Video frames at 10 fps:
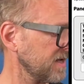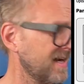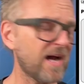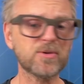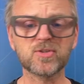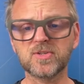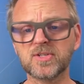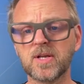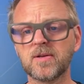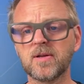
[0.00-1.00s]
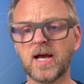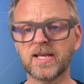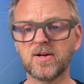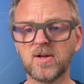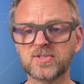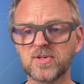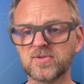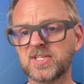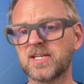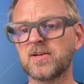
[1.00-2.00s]
And now it turns on. I can also
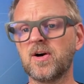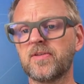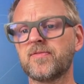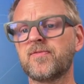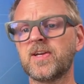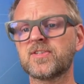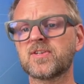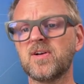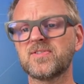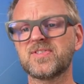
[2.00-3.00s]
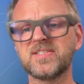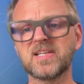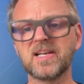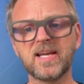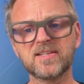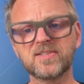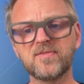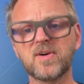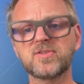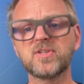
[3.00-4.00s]
set other fixed colors. These are legacy
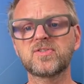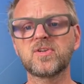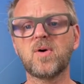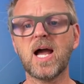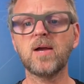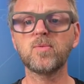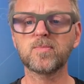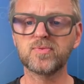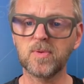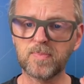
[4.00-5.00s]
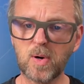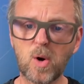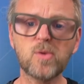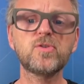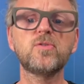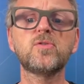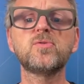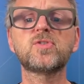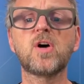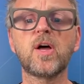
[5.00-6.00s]
functions. So I would propose you
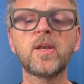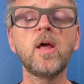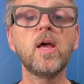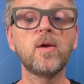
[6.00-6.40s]
use on.